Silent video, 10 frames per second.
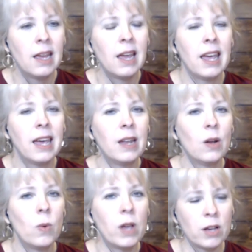And
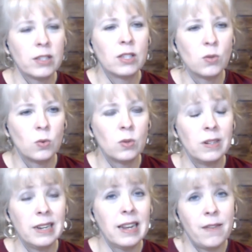we also
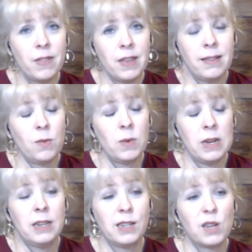have things that we need
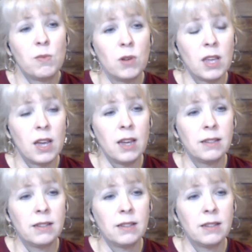to communicate.